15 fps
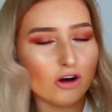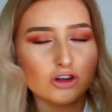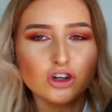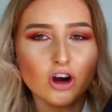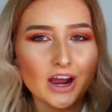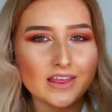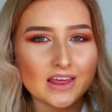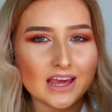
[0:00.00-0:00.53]
I'll
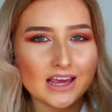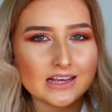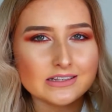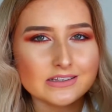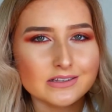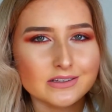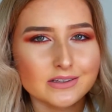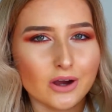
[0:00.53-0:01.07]
try
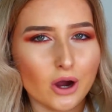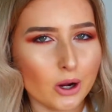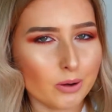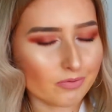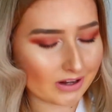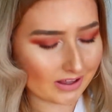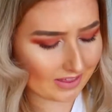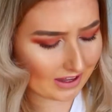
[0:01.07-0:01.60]
these.
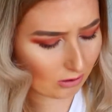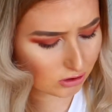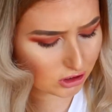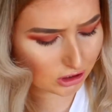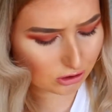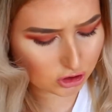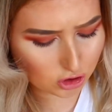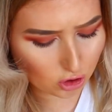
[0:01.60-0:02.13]
Hopefully they're not
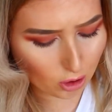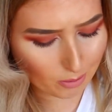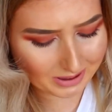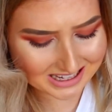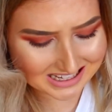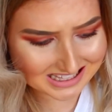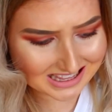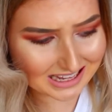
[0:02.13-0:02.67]
too short
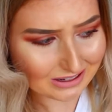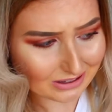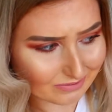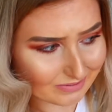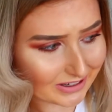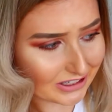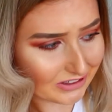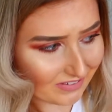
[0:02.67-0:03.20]
because they look
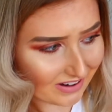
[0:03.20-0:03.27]
very,